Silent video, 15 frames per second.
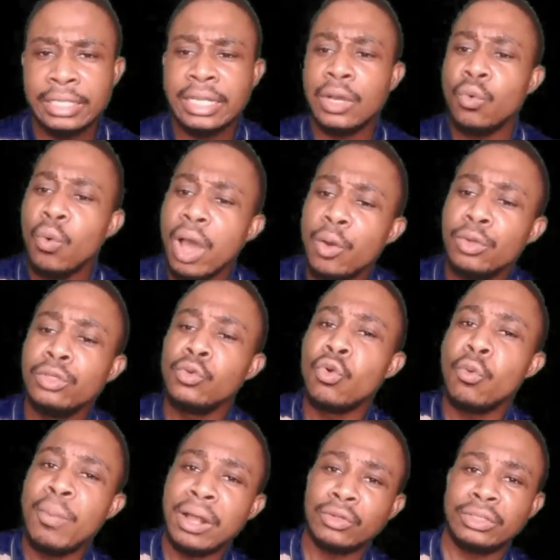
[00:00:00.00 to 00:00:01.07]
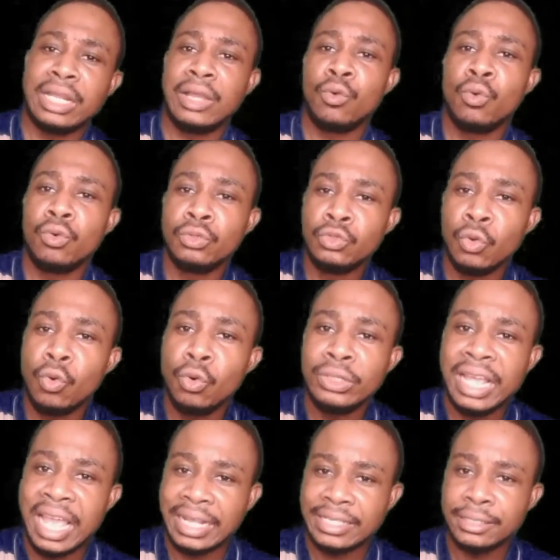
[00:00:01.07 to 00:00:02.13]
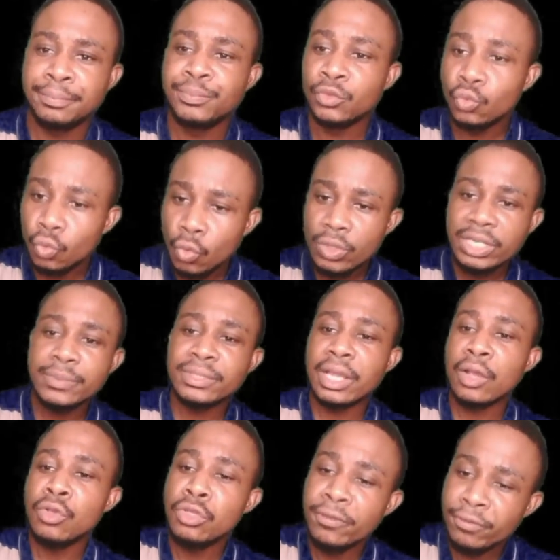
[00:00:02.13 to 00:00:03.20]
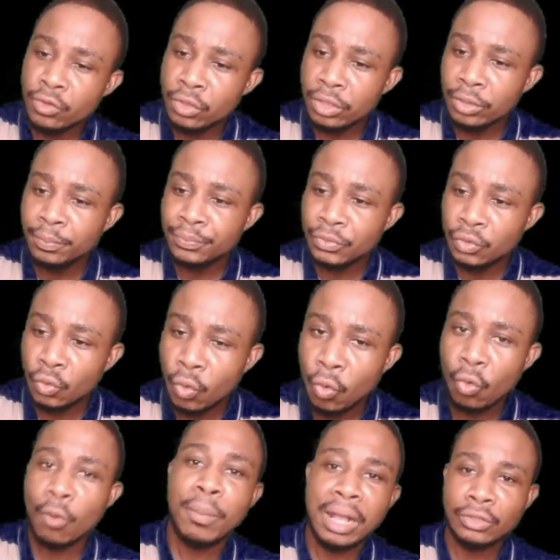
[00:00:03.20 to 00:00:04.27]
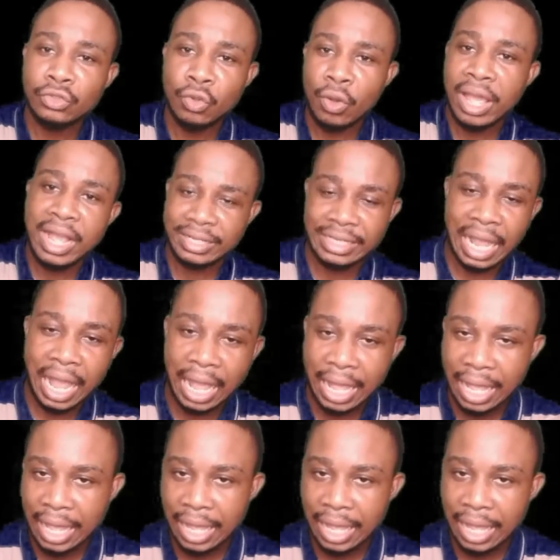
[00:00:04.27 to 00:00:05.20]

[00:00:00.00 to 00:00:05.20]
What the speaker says: Then why will you go back to the your old ex? When him say if you go back to your ex, ah,